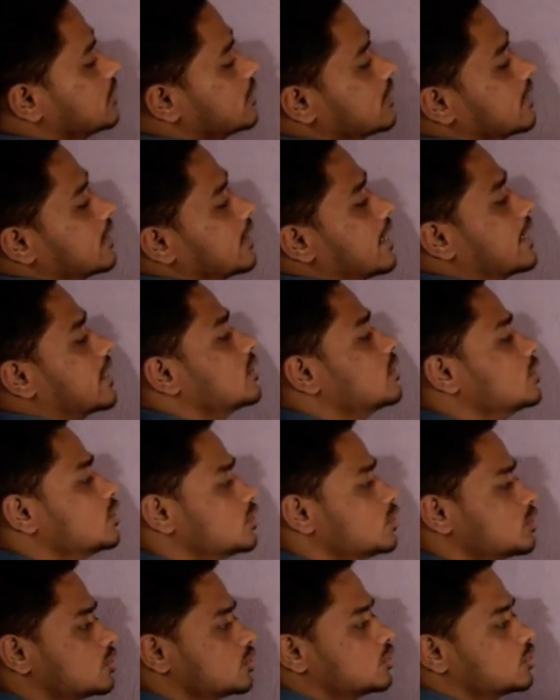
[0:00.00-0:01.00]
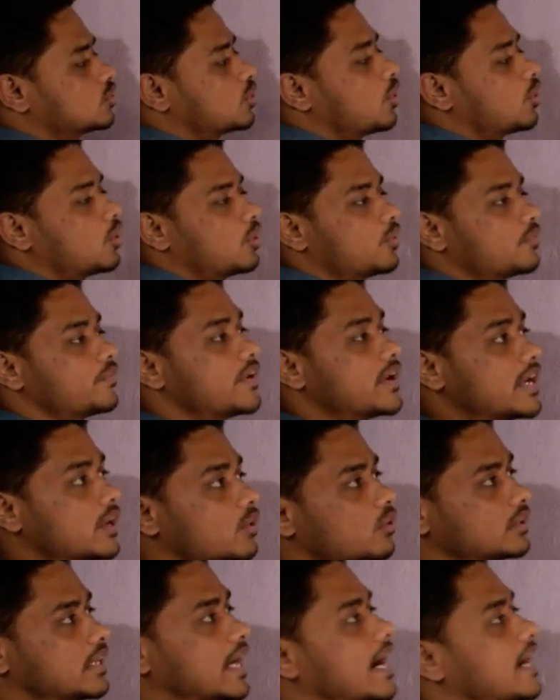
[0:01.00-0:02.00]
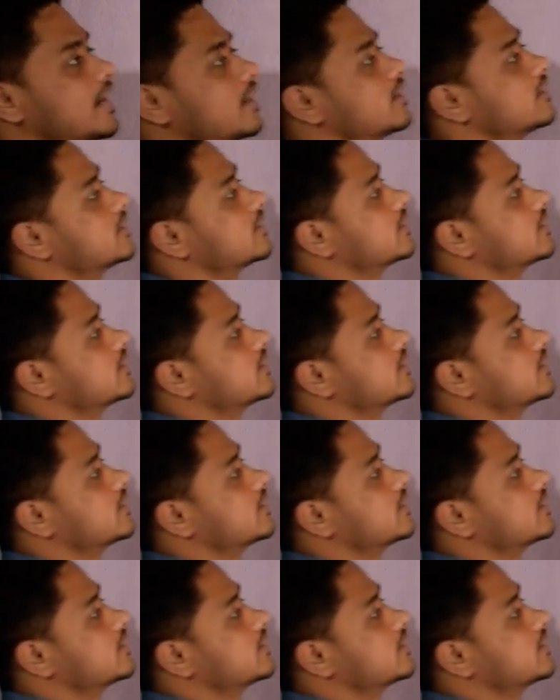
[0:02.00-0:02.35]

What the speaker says: right? So we know that